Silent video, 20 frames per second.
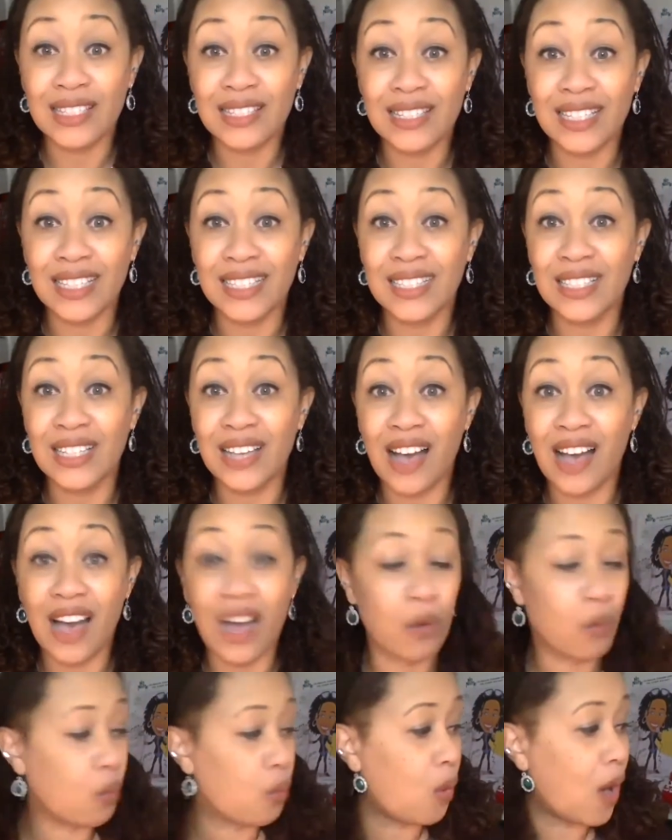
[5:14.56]
It's
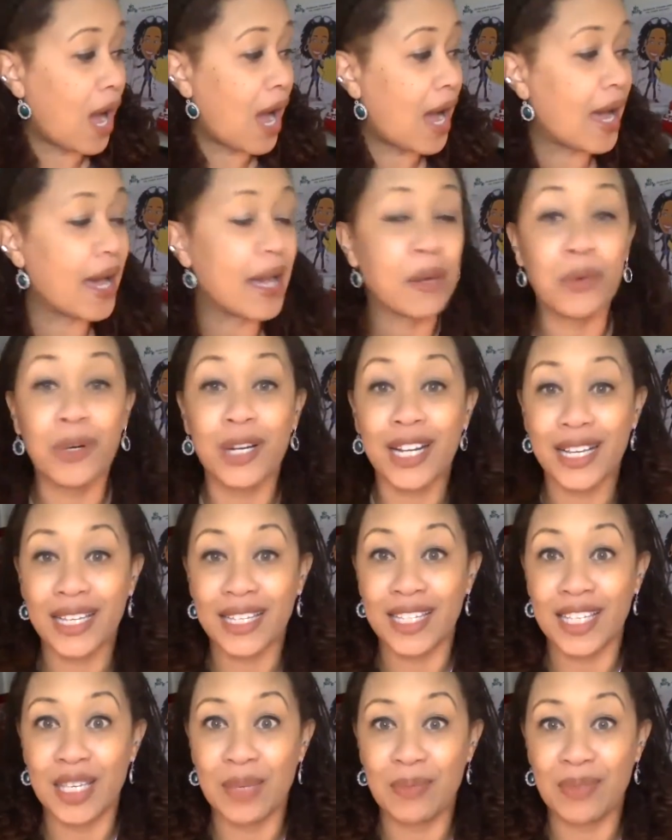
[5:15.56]
gone. Why would I
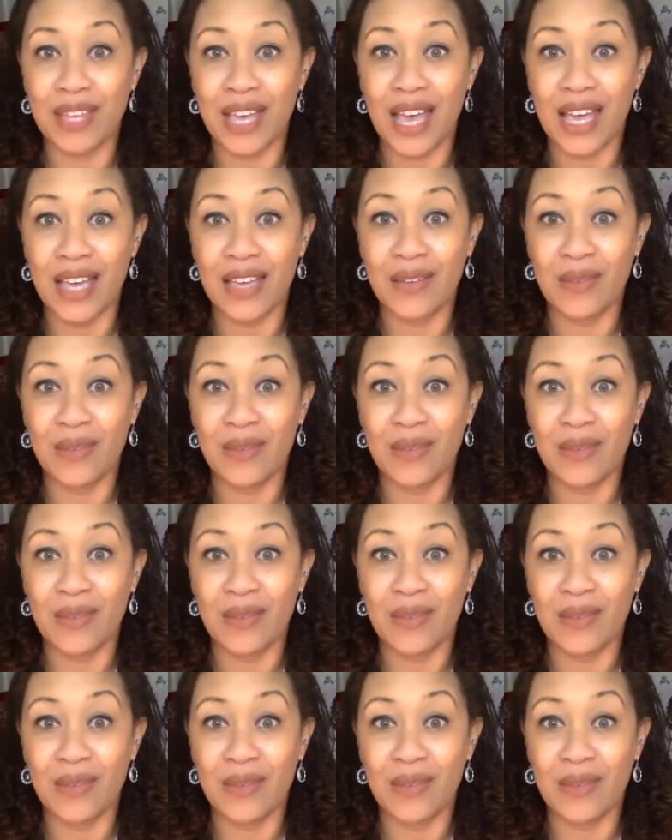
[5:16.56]
keep that?